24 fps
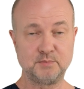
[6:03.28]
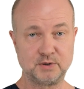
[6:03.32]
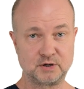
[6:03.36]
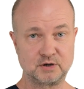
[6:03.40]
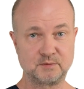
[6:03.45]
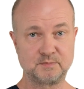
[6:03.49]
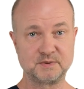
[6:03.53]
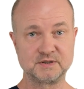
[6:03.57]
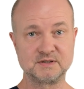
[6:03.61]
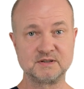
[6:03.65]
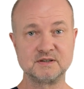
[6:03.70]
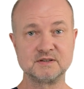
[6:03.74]

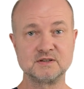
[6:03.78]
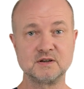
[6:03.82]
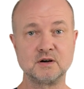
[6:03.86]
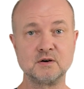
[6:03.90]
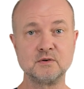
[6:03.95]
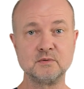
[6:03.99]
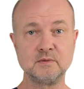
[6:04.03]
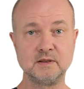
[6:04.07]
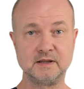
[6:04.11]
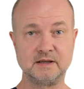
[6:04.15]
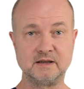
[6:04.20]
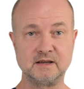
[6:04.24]
purposes
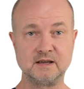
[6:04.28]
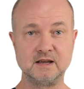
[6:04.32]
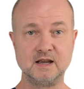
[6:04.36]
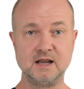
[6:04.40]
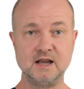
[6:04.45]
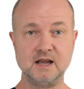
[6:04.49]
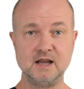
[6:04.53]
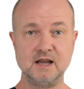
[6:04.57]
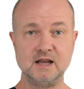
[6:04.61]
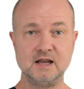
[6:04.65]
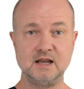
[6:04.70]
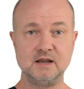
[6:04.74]
only.
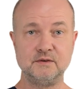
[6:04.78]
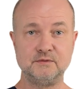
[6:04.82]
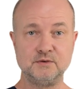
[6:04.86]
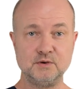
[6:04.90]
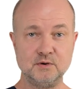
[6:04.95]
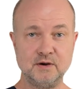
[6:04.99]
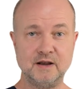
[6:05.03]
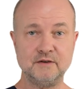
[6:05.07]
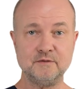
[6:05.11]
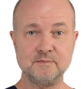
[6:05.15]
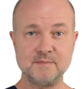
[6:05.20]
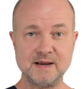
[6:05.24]
If
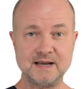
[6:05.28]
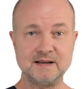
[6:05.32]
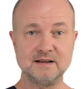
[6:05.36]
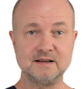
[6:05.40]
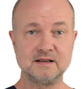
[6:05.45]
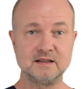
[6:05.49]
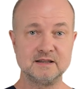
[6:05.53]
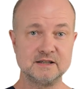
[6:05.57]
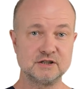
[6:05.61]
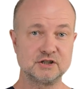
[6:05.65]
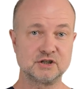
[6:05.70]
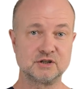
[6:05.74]
you have
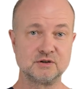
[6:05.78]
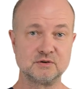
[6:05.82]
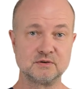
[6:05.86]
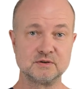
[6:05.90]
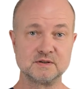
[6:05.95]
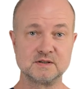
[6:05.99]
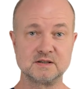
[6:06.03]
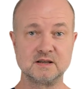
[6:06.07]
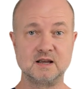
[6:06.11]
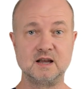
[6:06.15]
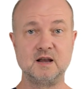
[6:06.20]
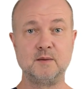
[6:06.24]
medical
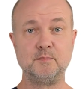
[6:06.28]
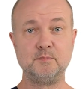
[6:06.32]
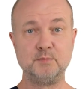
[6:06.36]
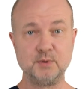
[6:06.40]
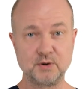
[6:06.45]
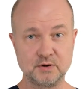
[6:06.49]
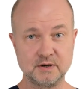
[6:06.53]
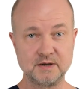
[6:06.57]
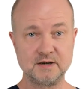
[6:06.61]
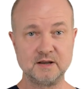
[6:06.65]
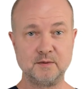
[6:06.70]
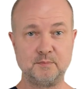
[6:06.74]
issues,
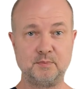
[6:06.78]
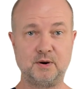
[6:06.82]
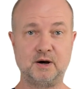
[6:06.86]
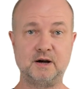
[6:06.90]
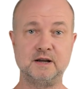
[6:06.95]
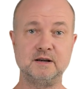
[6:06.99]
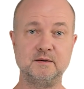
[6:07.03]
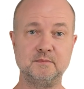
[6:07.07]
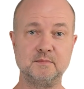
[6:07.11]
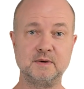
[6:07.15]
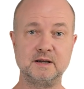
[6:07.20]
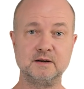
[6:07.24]
book an
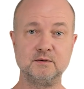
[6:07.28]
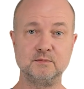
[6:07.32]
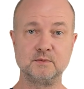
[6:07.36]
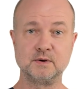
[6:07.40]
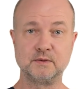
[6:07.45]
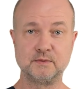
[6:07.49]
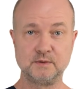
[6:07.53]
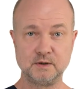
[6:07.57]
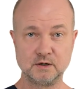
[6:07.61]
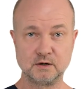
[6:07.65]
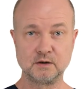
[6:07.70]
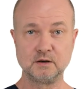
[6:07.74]
appointment
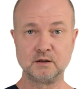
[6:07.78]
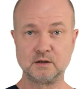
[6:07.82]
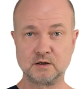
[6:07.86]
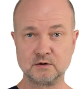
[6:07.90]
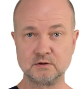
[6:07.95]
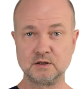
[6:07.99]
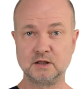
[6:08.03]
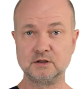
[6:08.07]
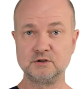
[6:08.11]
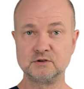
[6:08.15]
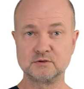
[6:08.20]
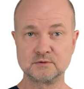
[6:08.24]
with your
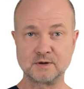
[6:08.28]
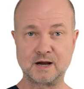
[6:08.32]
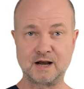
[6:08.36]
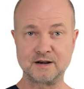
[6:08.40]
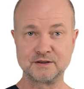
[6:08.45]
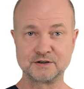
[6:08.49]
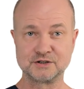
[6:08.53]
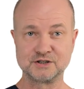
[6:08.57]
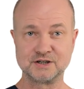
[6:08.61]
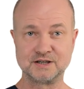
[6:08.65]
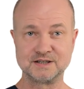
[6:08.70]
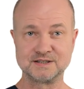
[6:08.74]
local
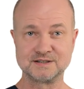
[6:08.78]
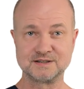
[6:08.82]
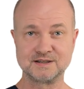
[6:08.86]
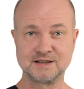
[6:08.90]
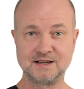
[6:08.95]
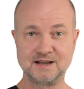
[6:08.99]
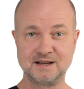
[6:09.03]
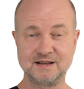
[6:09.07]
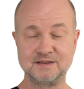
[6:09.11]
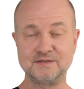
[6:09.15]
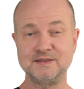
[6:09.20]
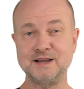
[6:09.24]
urologist.
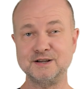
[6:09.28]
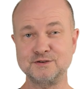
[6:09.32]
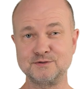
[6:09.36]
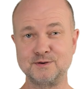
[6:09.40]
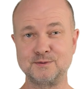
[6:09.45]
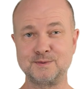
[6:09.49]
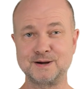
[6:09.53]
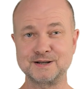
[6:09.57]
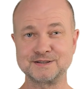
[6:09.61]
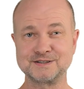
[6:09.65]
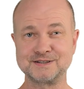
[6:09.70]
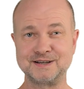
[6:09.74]
Thanks
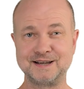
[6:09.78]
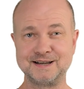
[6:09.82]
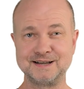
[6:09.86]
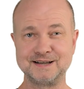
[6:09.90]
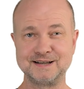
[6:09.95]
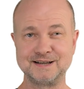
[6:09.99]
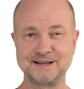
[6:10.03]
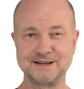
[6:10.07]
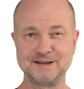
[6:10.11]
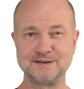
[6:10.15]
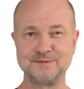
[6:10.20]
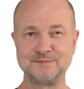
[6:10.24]
for
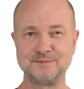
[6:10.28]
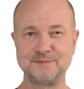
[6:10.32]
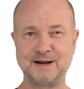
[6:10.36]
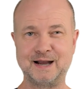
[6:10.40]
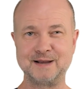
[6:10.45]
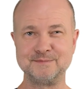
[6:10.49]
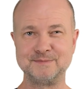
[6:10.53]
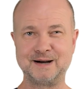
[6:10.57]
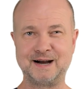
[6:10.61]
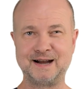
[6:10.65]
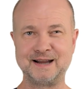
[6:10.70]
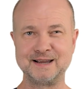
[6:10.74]
watching.
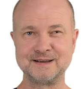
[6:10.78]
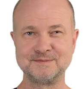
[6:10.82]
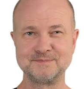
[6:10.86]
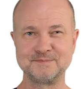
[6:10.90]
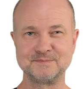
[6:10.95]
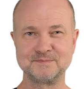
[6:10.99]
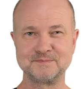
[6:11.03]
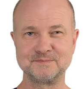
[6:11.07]
Bye bye.